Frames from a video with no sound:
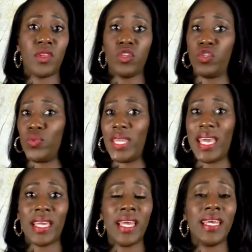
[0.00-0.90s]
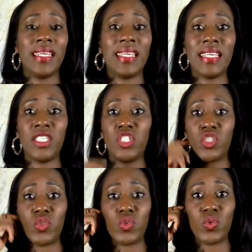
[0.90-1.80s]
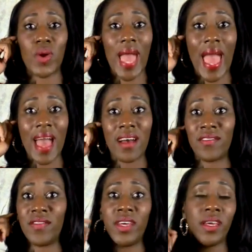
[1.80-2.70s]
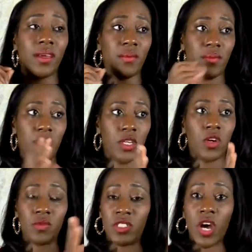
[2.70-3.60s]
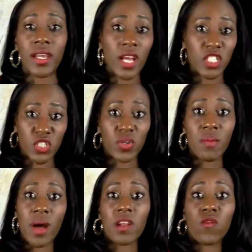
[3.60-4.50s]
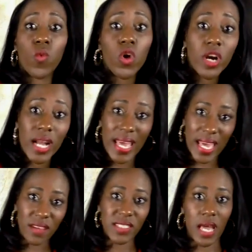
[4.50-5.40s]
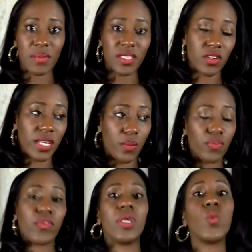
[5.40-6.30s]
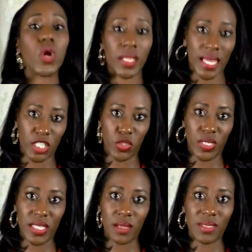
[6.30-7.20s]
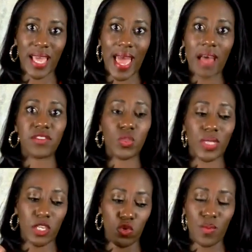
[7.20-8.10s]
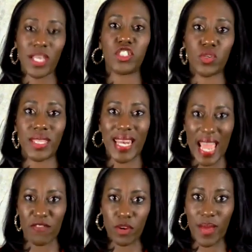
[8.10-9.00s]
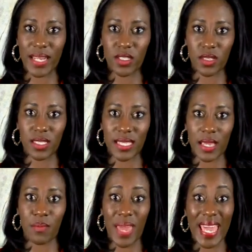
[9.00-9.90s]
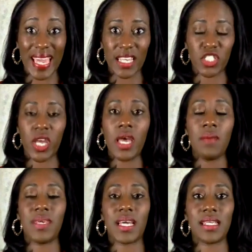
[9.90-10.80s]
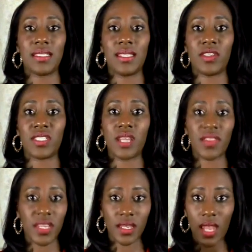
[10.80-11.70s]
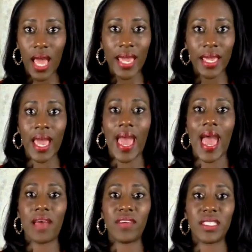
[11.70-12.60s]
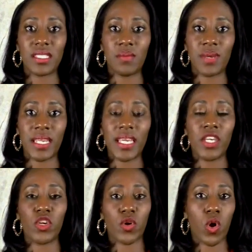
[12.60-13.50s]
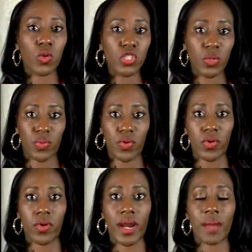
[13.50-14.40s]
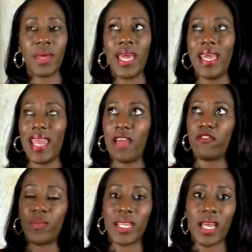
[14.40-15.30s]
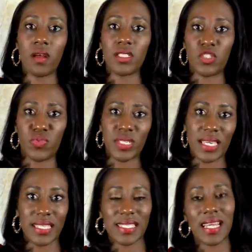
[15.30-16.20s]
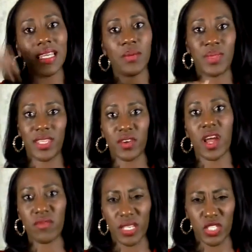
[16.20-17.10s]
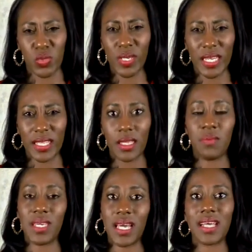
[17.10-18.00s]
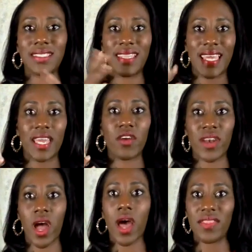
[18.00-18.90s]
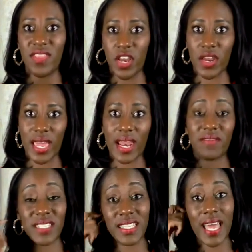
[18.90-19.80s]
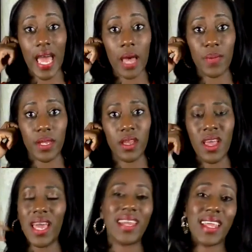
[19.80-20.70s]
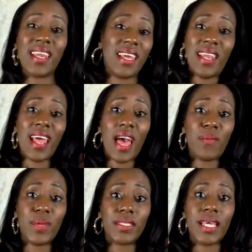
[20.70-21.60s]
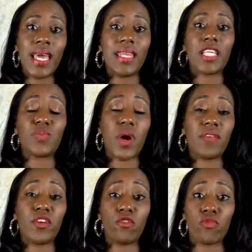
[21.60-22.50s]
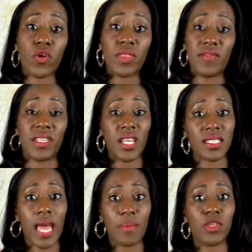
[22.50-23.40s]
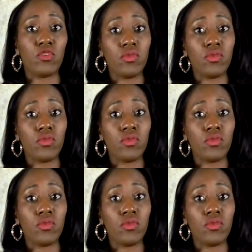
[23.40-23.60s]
Do they need to have, done a certain amount of work ahead of time? Is there any pre-work that you need them to have, so that you make sure that everybody's on the same page? Because there's nothing like having somebody in your coaching program and everybody else is really excelling, but they're not really doing anything because they are not there yet. I've seen that happen, and it happens, and that's part of your growth. If it does happen,